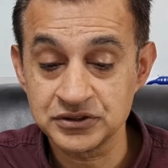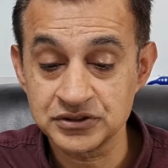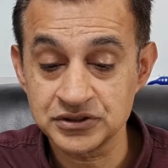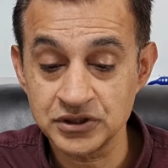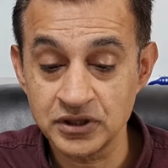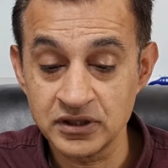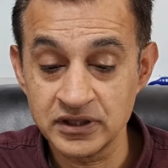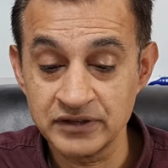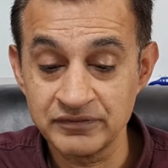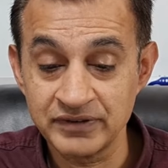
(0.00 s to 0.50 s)
So
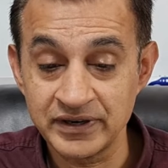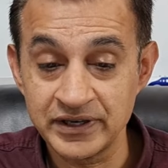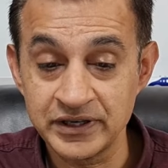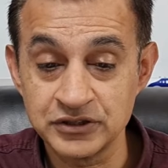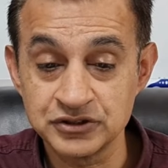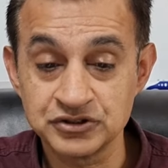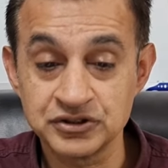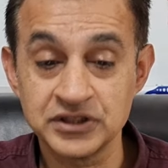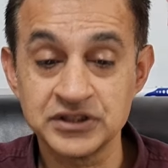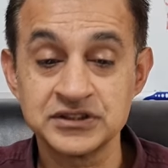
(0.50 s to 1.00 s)
certainly
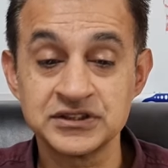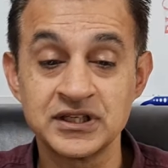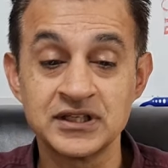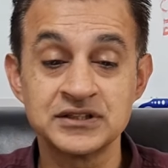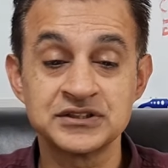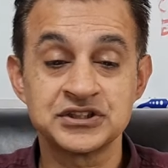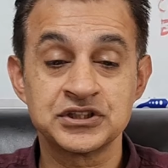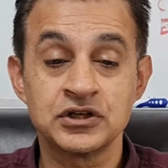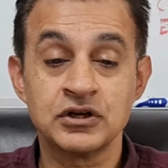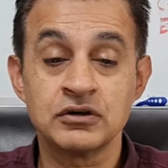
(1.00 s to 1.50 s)
very
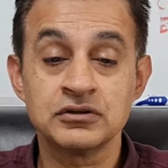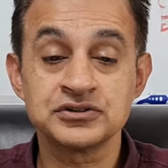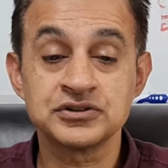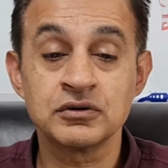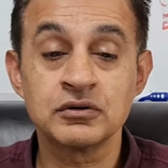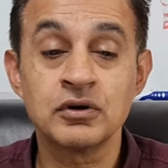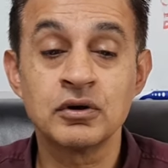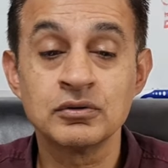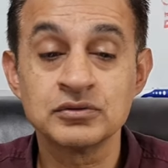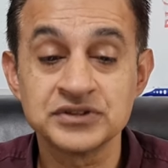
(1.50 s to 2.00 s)
interesting. She
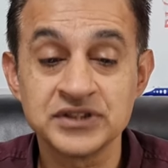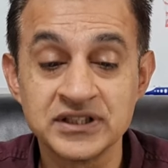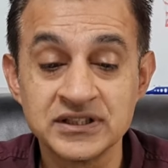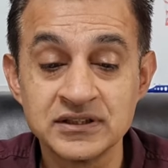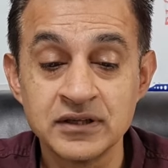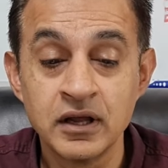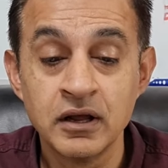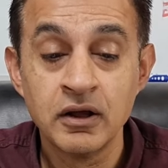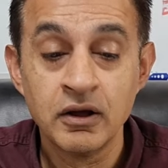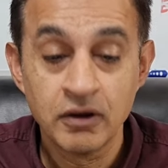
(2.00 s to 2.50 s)
also goes
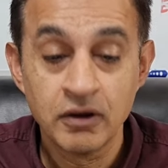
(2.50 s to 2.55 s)
in